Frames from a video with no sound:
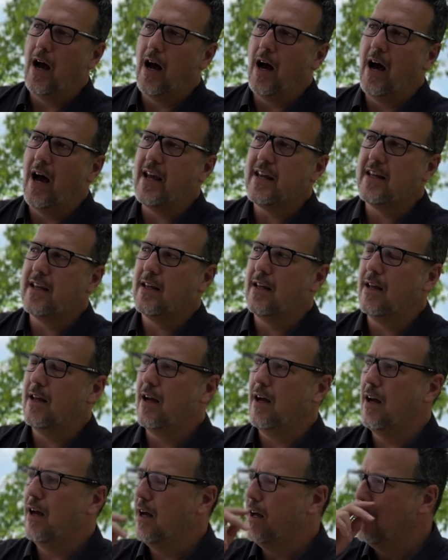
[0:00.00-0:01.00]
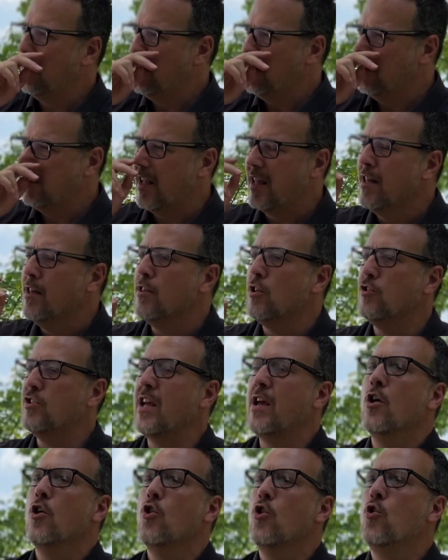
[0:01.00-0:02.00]
they'll
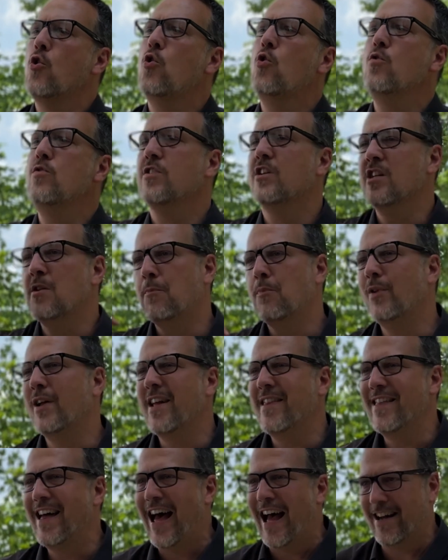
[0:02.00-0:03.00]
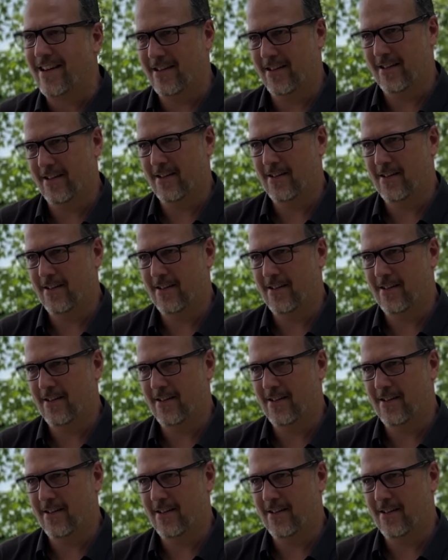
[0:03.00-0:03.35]
say, who's going to play that?